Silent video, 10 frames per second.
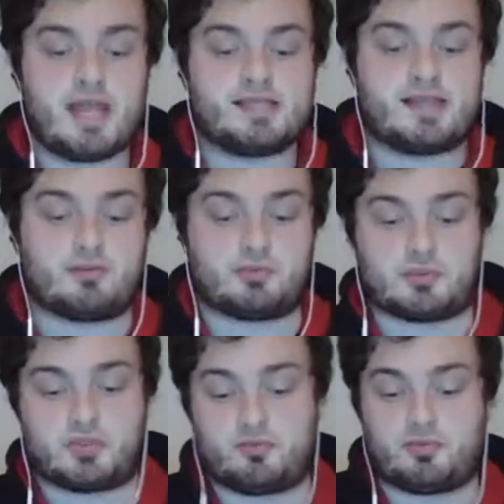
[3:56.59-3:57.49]
terrible
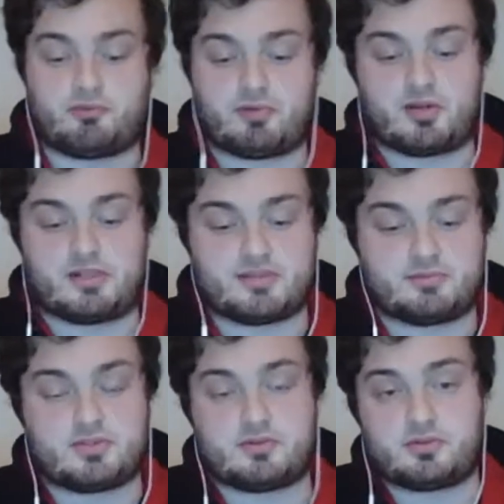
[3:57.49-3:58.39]
job that brought in
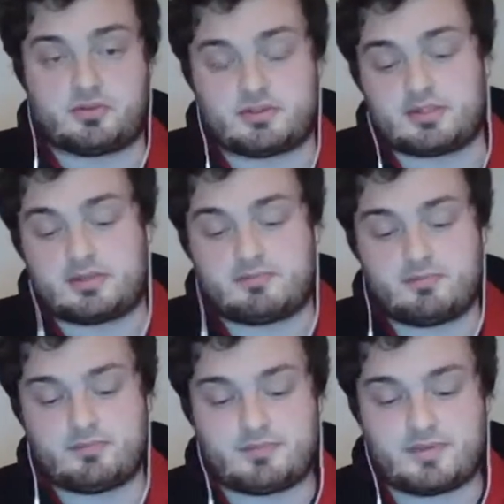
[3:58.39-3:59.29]
Thomas Tuchel, and
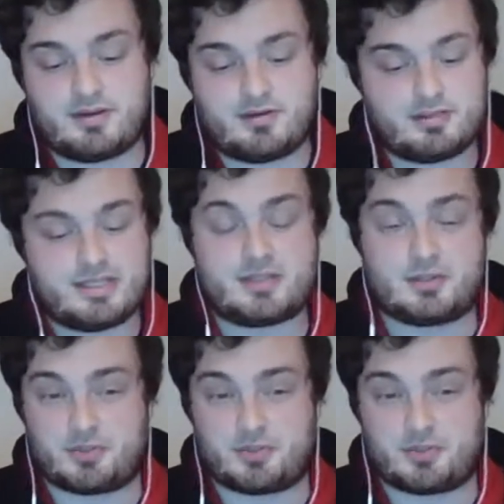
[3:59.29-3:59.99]
they're only 2